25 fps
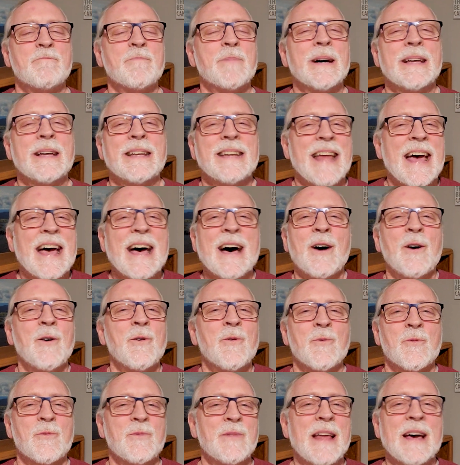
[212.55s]
but
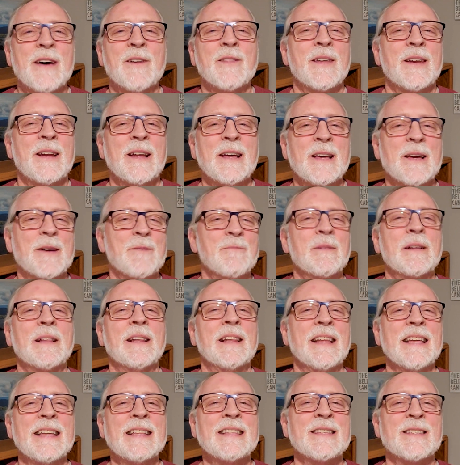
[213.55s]
now that I am
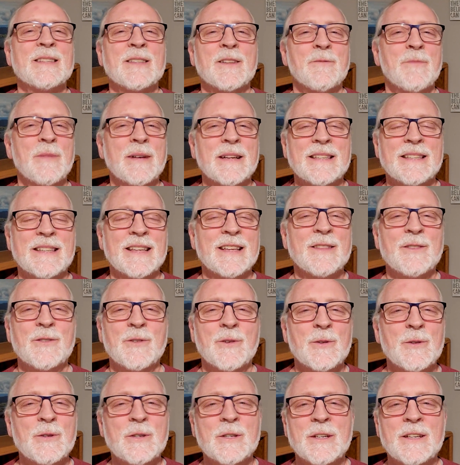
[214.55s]
cleansed of my sin
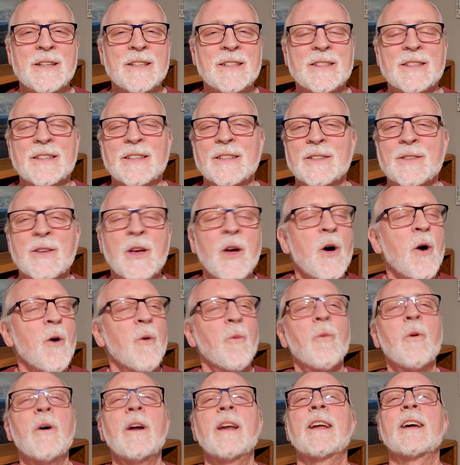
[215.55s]
through Jesus,
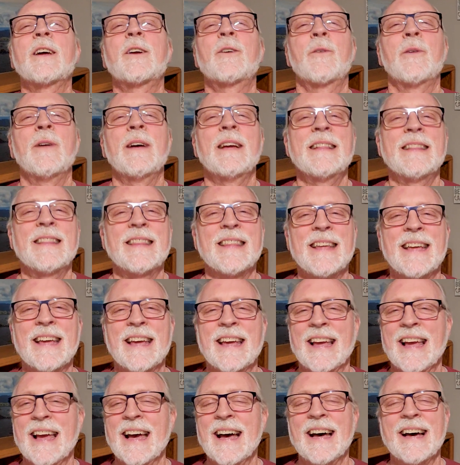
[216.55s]
what a great
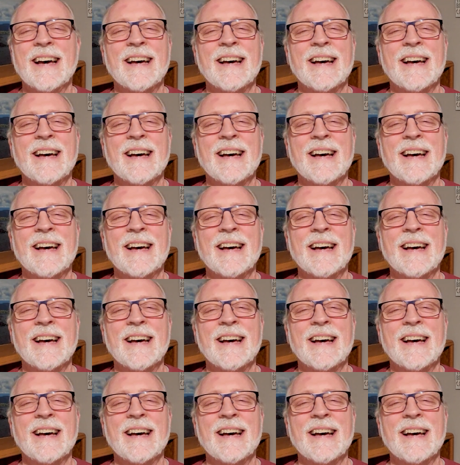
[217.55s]
thing